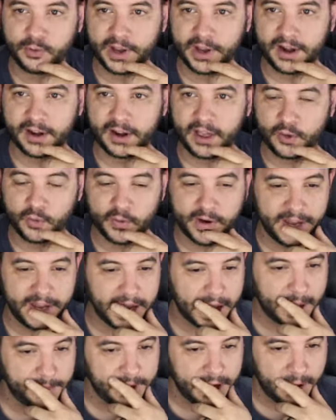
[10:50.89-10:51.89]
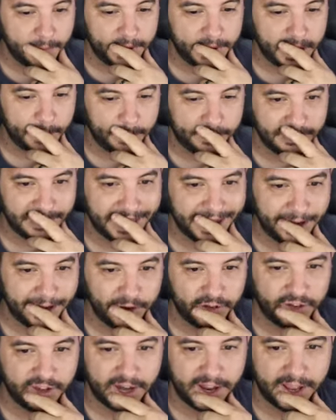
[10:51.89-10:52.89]
We got another recap coming up
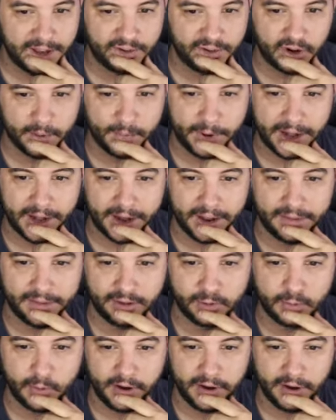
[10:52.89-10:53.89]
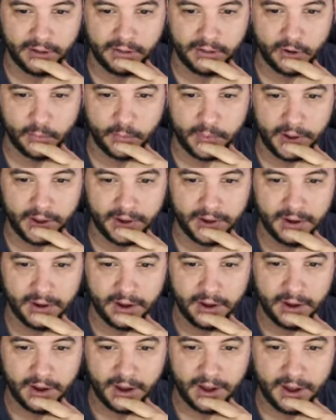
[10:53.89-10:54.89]
later today, so I might end this one a little bit.
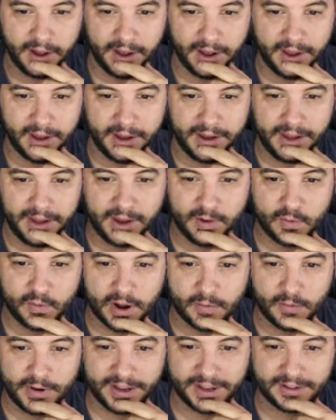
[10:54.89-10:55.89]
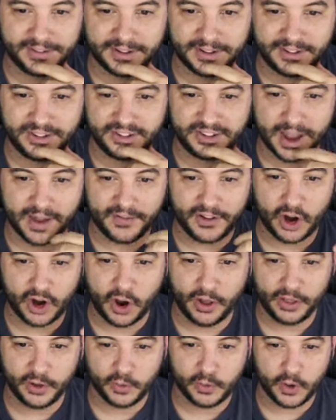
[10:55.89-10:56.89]
Uh, Ian Rodriguez says seven
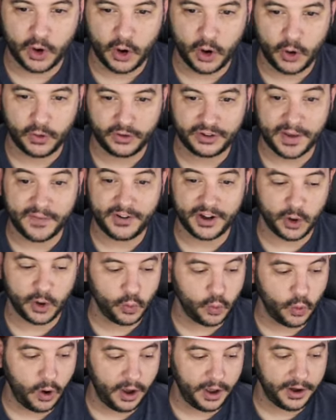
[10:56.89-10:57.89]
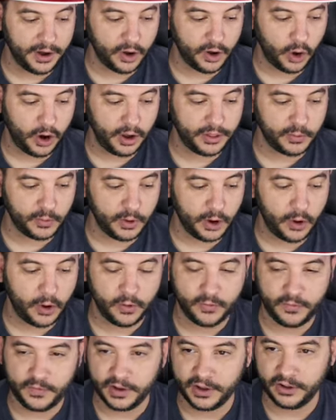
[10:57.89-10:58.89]
on the road, seven and one on the
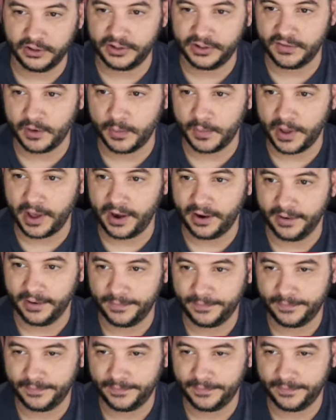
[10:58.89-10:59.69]
road feels even better.